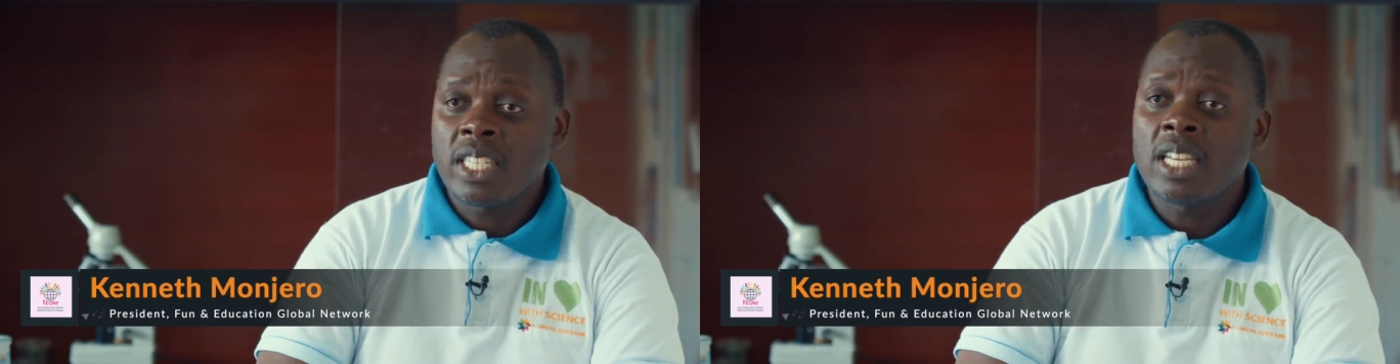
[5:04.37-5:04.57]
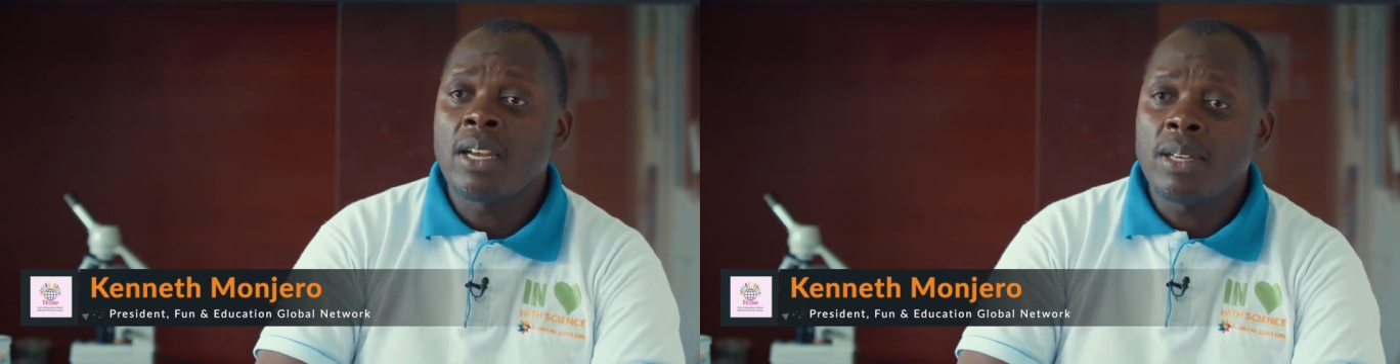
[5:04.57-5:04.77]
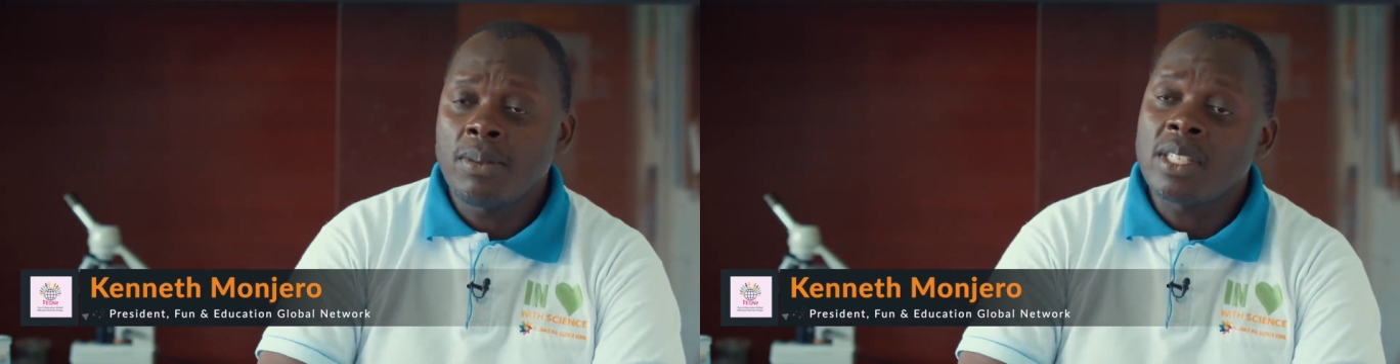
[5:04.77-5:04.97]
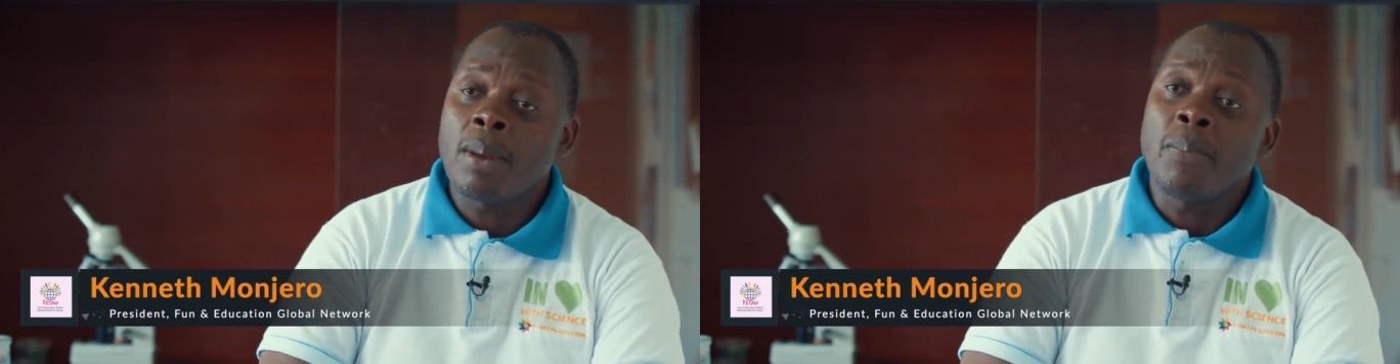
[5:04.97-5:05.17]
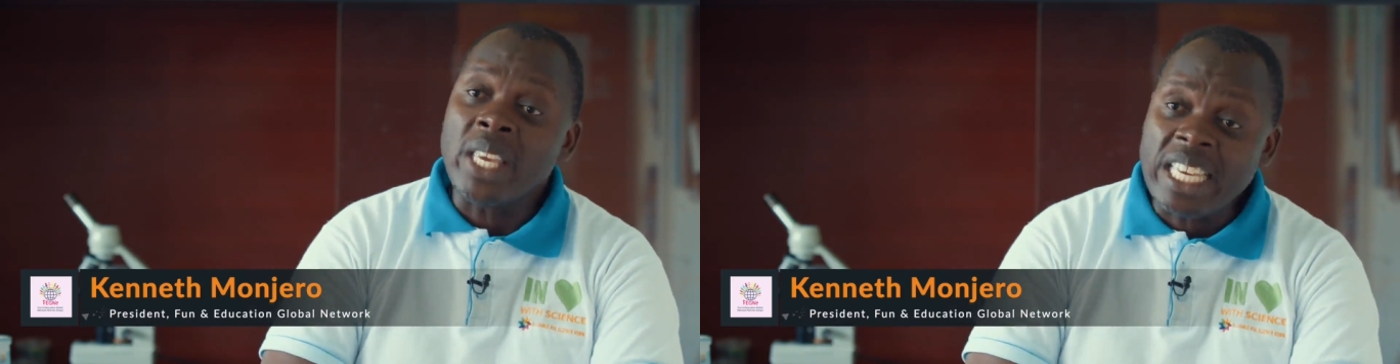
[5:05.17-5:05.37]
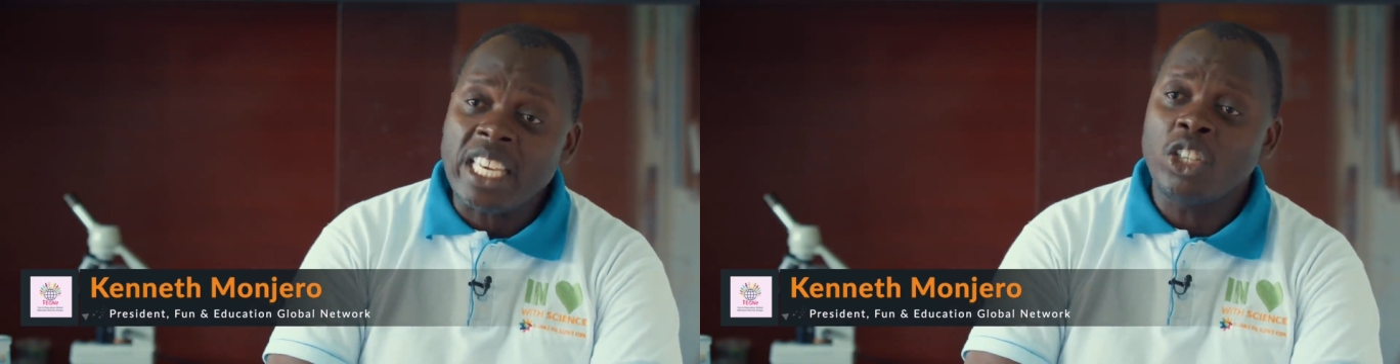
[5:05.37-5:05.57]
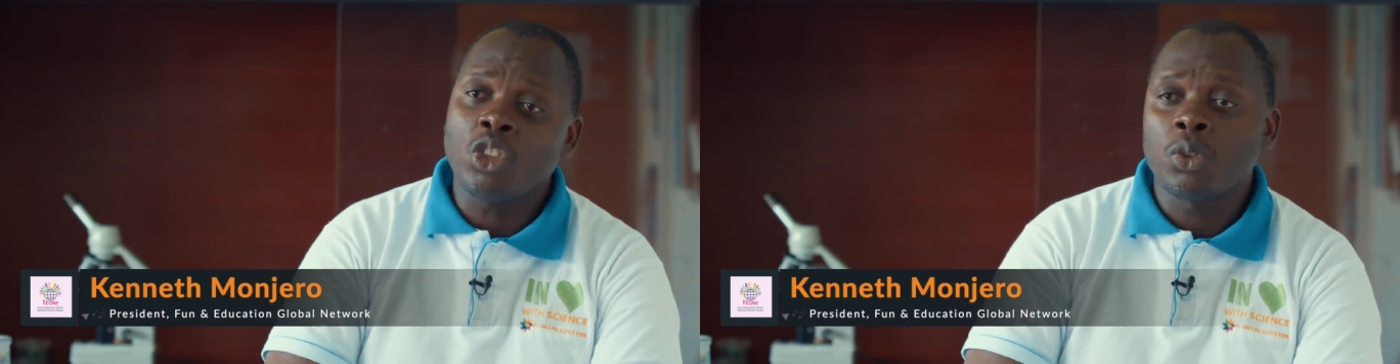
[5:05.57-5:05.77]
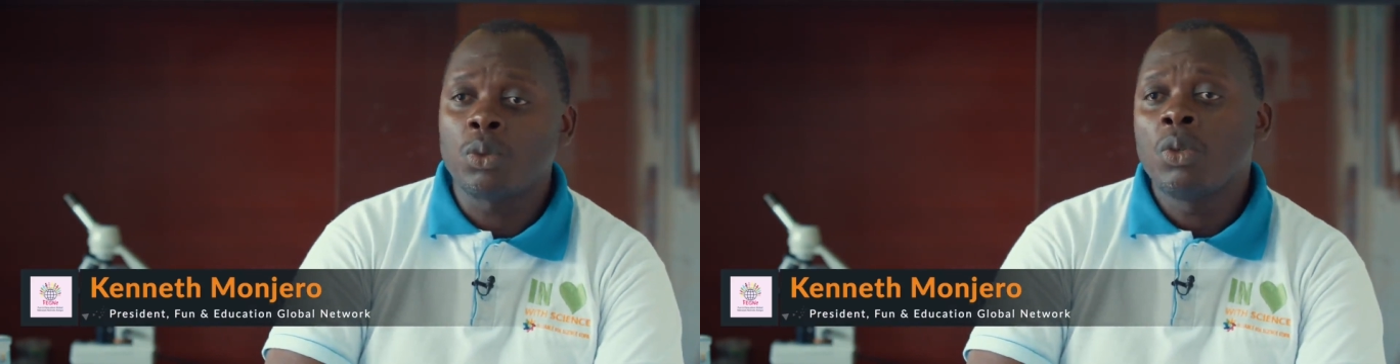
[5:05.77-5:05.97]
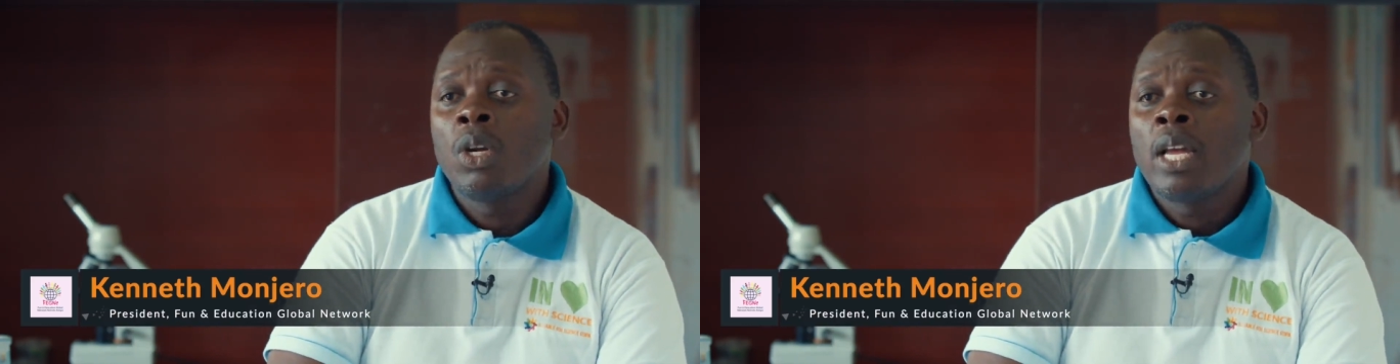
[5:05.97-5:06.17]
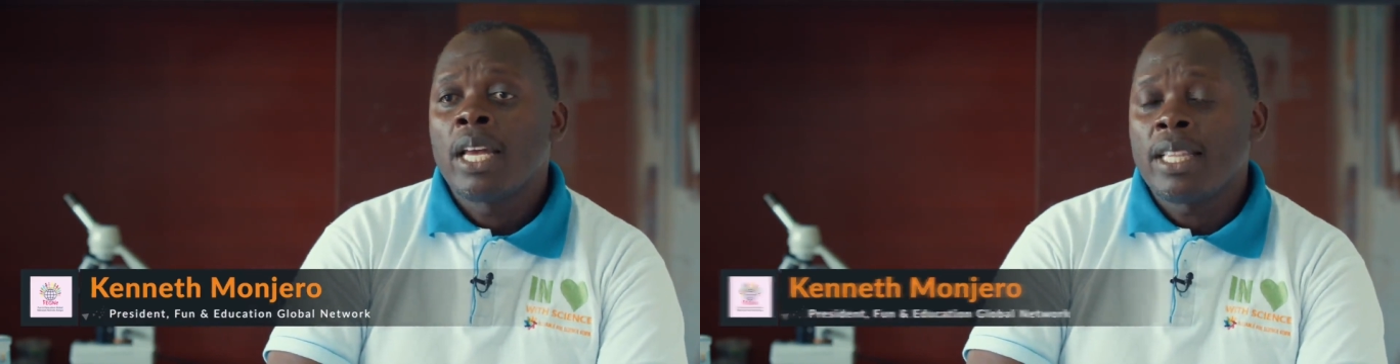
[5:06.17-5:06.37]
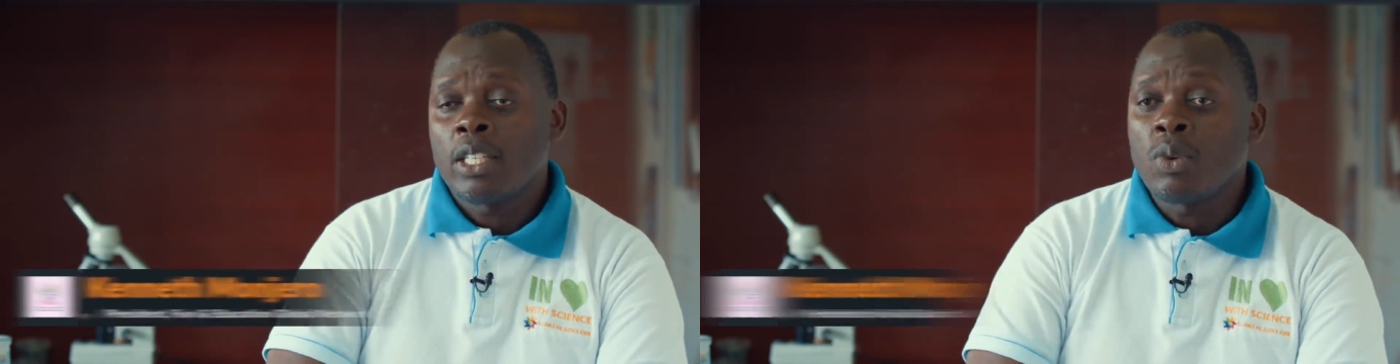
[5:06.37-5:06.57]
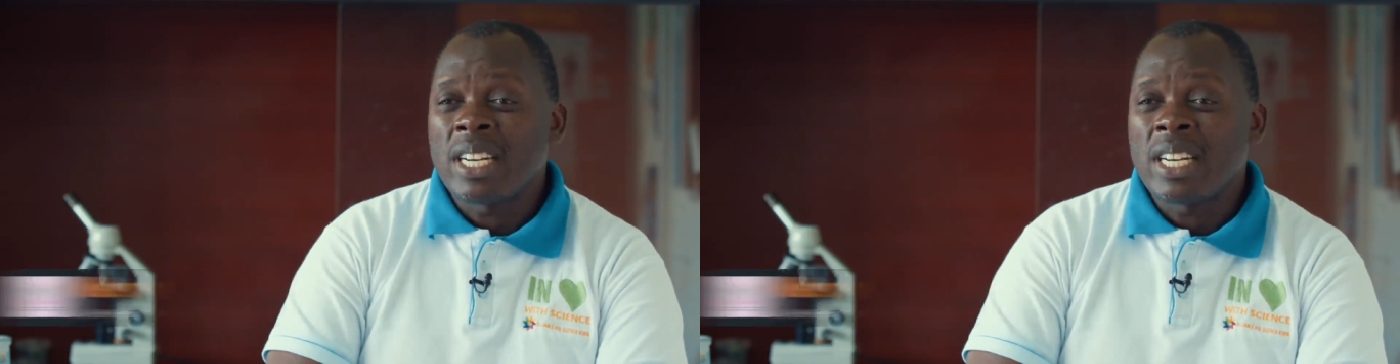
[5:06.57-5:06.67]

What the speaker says: is a big issue that we